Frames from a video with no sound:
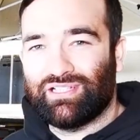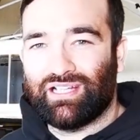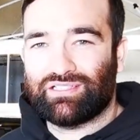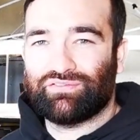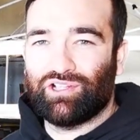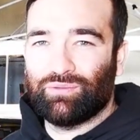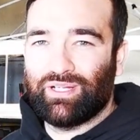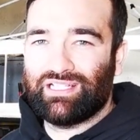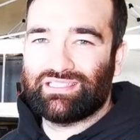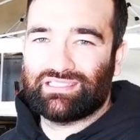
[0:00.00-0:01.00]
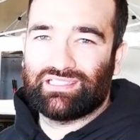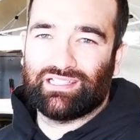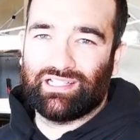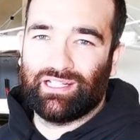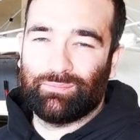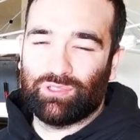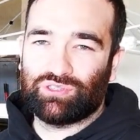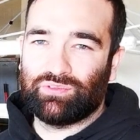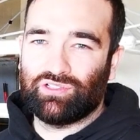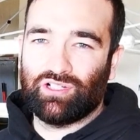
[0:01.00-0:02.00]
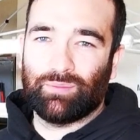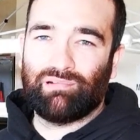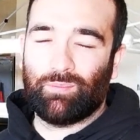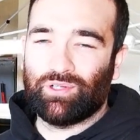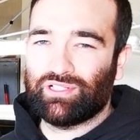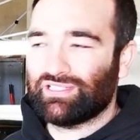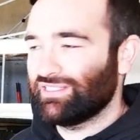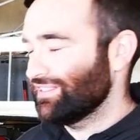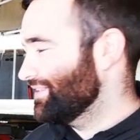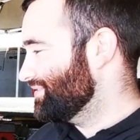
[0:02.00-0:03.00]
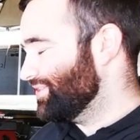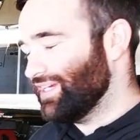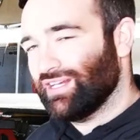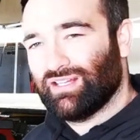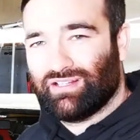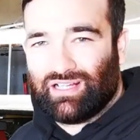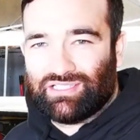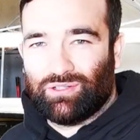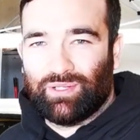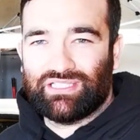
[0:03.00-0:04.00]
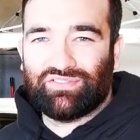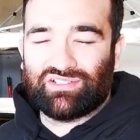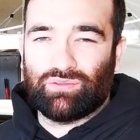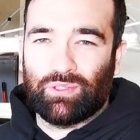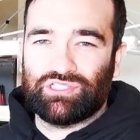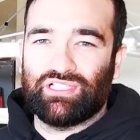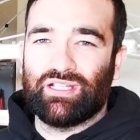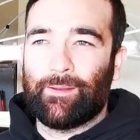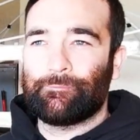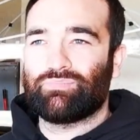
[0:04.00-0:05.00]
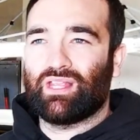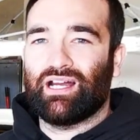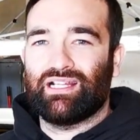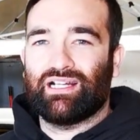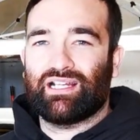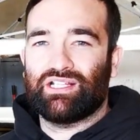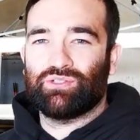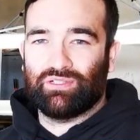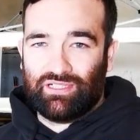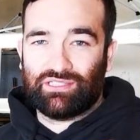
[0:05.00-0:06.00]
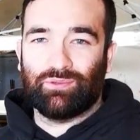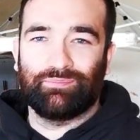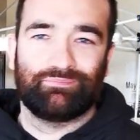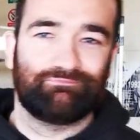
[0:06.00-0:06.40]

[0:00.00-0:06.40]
in the next few weeks, once we've done all the prep work. So yeah, as always, thanks for watching, and I'll catch you on the next one.